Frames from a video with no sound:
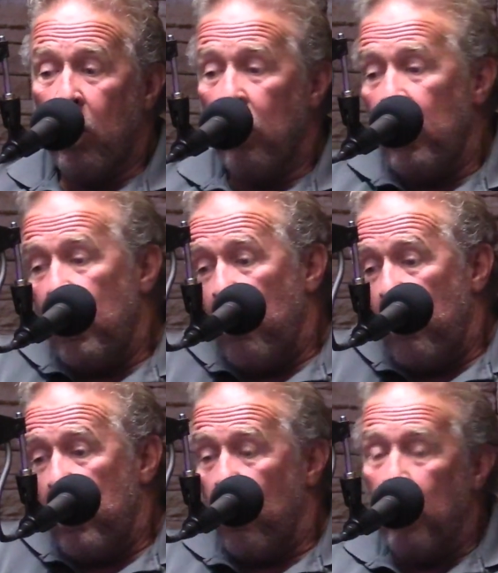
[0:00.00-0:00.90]
You know, and
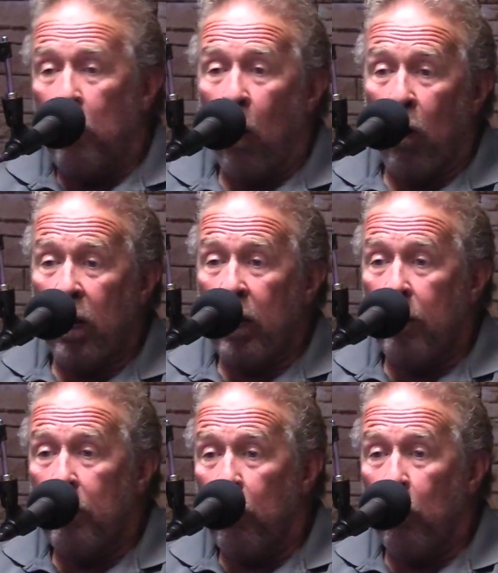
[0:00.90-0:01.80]
then we'd go out and party
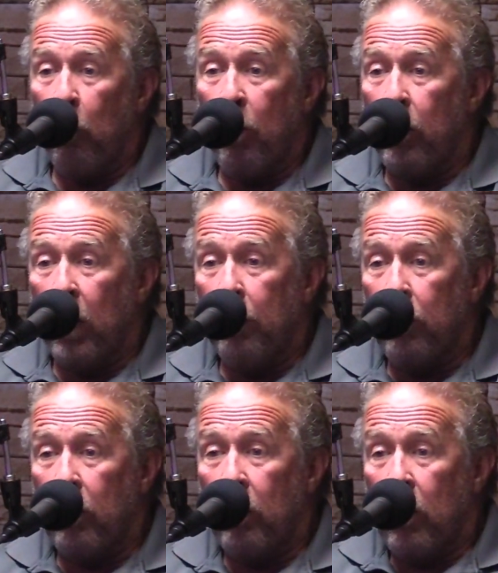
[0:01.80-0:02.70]
and whip it
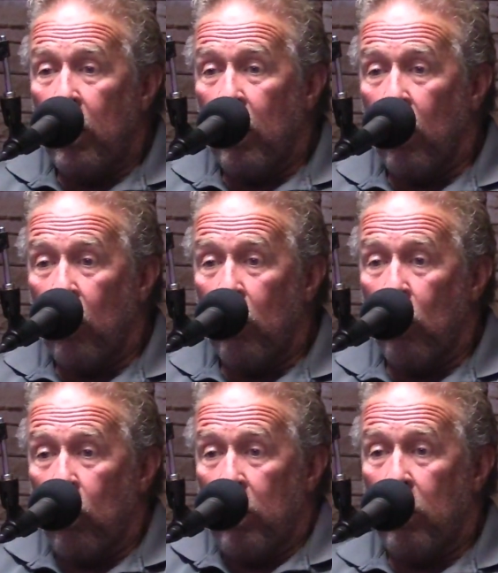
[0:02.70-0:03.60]
up and, you know,
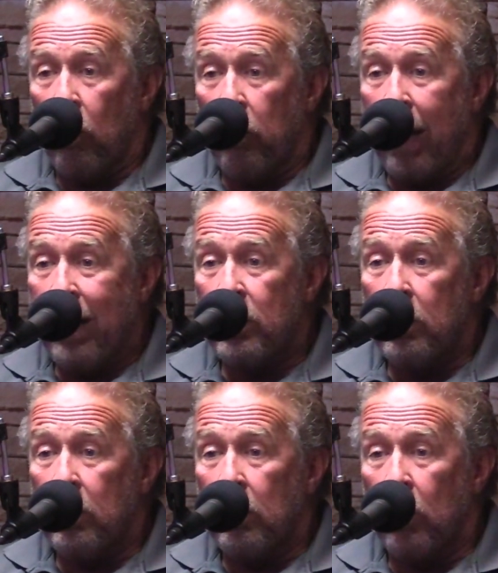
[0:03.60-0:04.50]
go
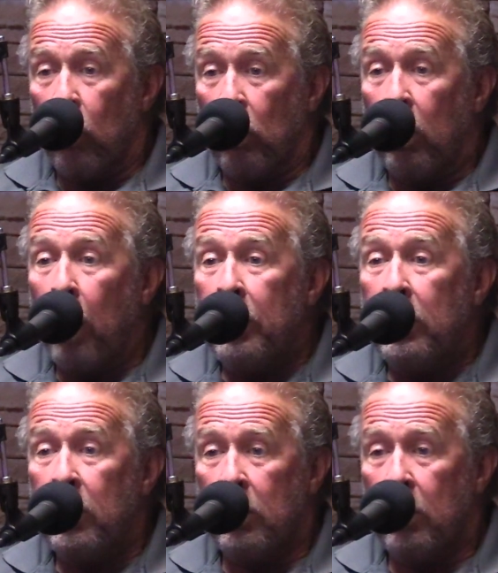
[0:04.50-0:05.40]
dancing and go
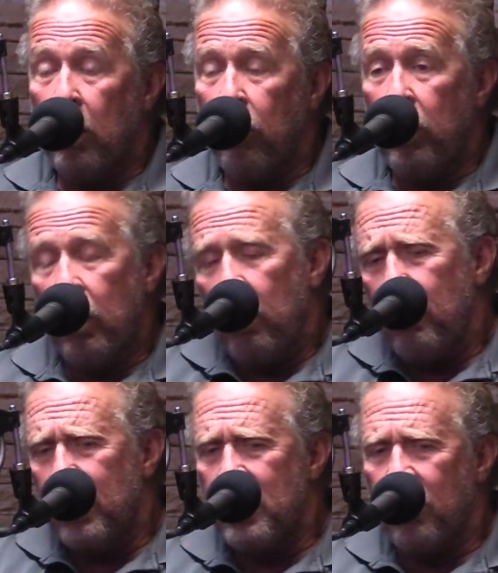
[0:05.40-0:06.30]
clubbing. And, and we did
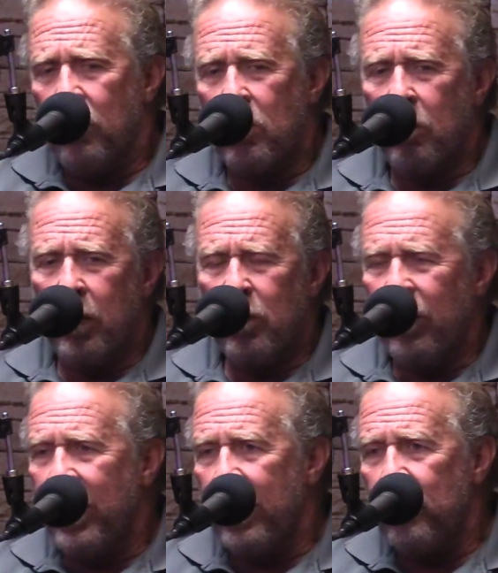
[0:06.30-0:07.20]
all that stuff. Took some nice
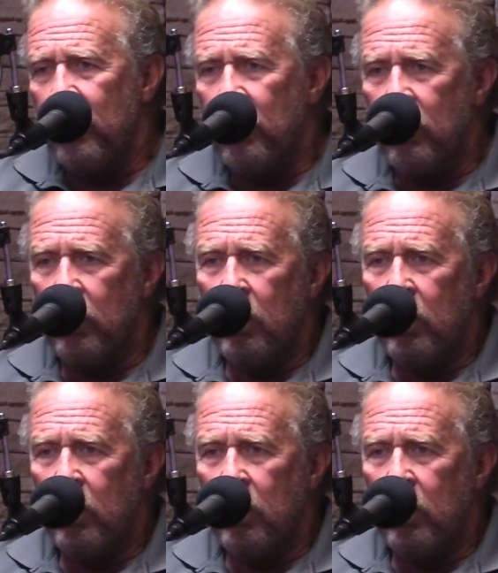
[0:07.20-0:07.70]
vacations.